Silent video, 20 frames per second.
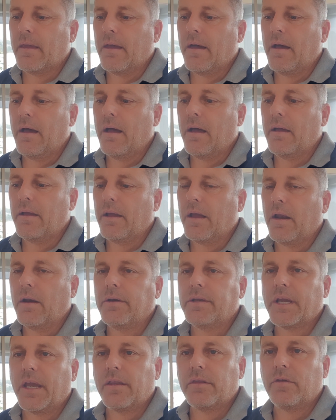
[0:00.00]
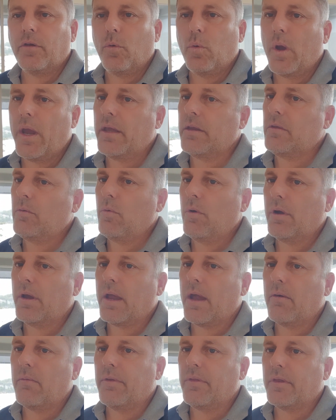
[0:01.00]
It only takes 2 weeks to work
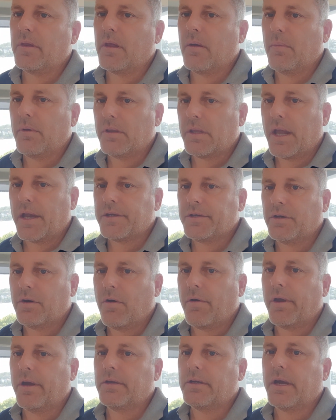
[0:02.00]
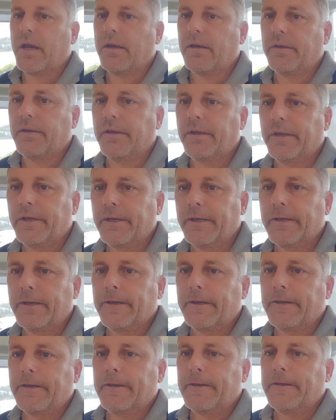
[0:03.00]
out whether someone's action orientated.
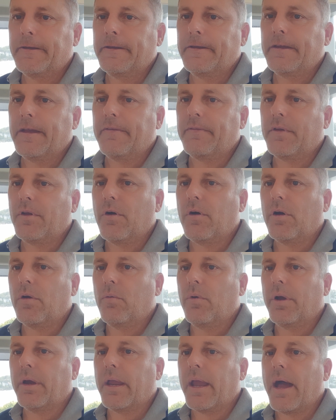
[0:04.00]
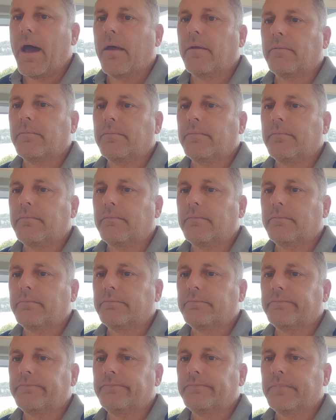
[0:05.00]
If they're not going to work out,
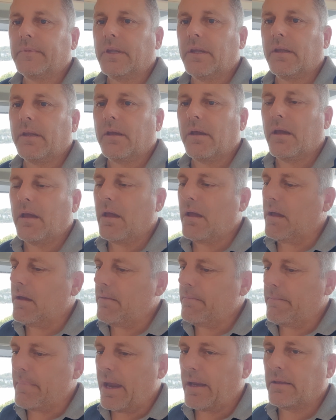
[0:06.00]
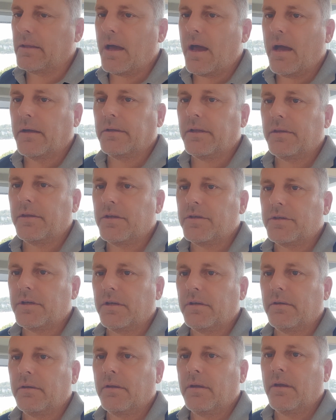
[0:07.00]
make the hard
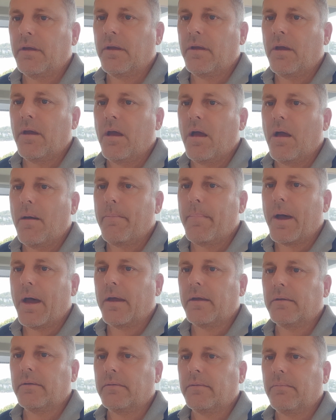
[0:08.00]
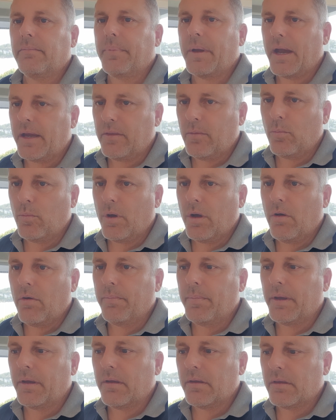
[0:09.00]
decision, but pay them well,
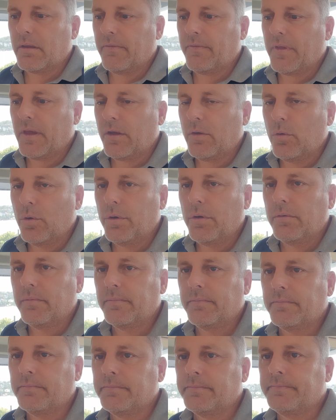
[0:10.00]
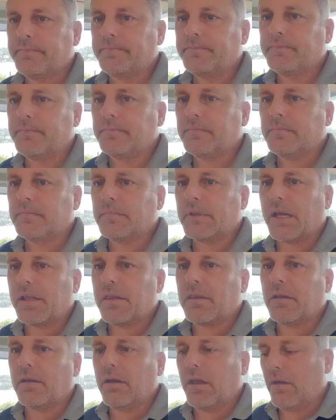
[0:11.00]
because if they're good,
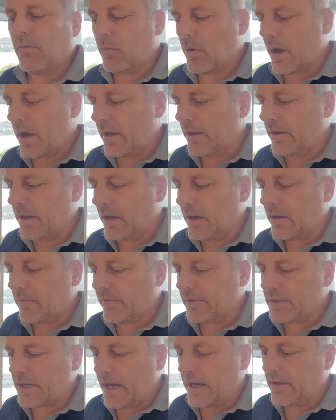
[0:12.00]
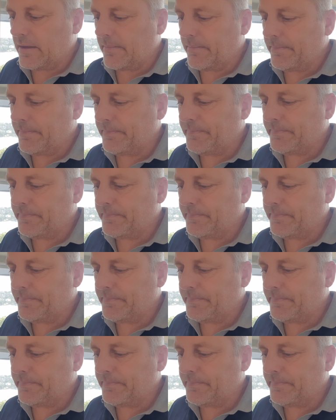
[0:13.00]
that's the key way you're going to retain them.